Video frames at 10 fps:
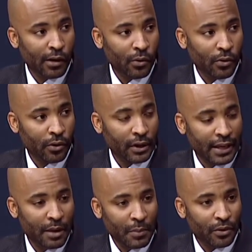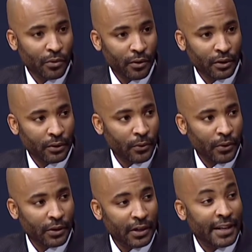Or gay men who
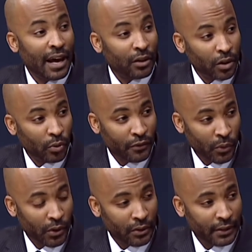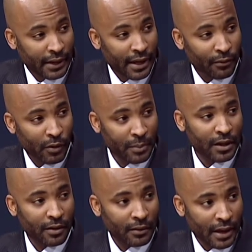are on the down low, if you will. They have women
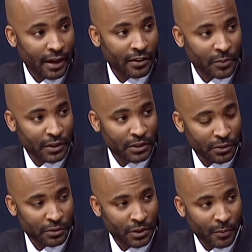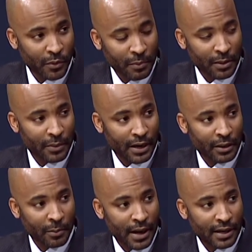in their lives, but are still sleeping with men
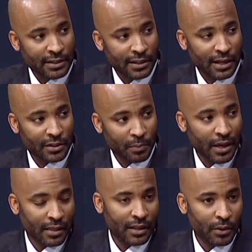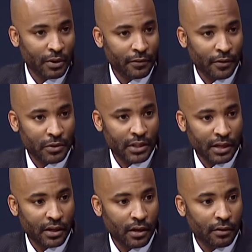behind the backs. That's the main thing that we first
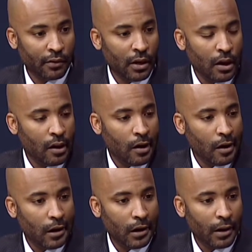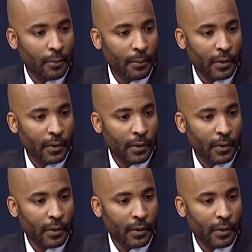think of, or